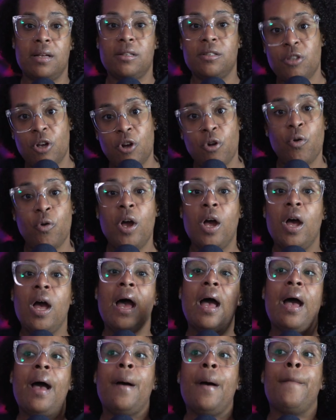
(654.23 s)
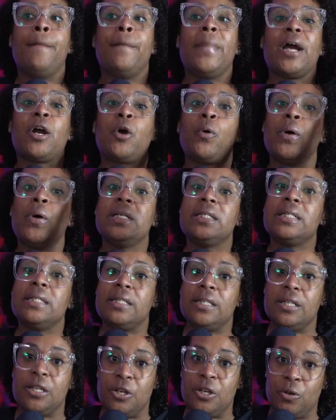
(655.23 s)
So my question
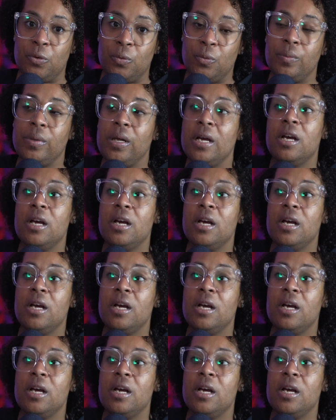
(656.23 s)
to you,